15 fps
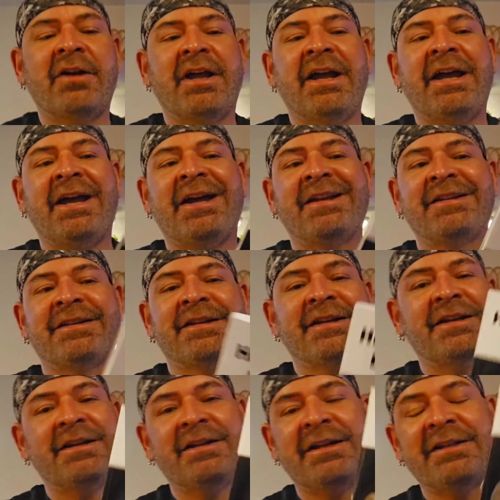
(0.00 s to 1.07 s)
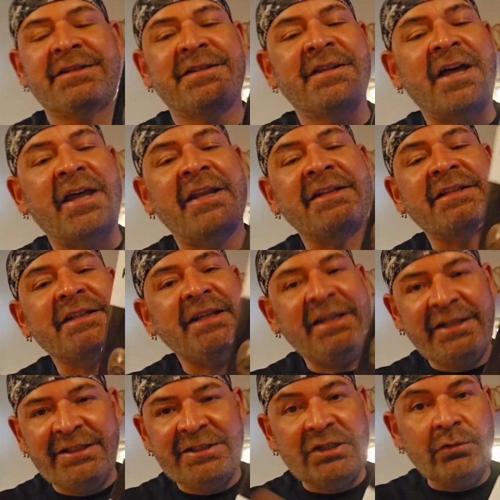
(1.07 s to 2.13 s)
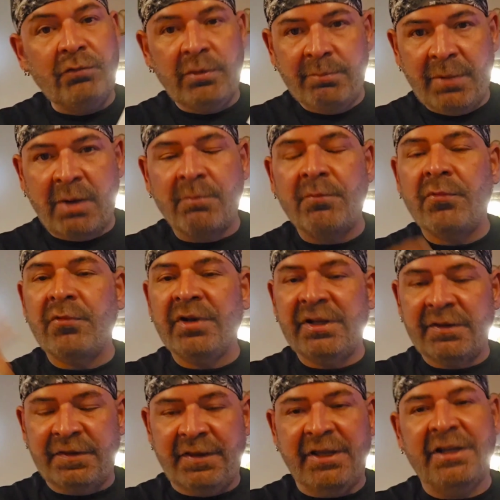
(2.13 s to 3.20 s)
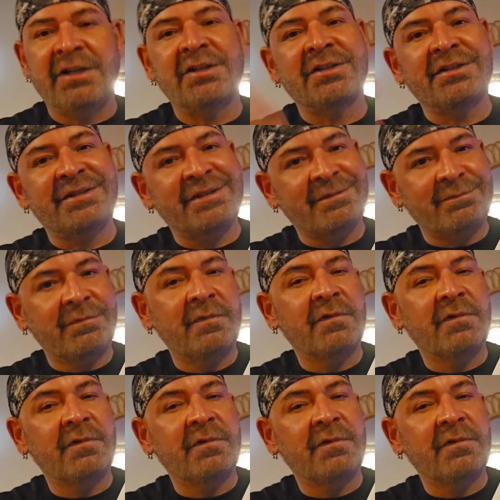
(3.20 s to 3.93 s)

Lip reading: and it's not as easy remembering things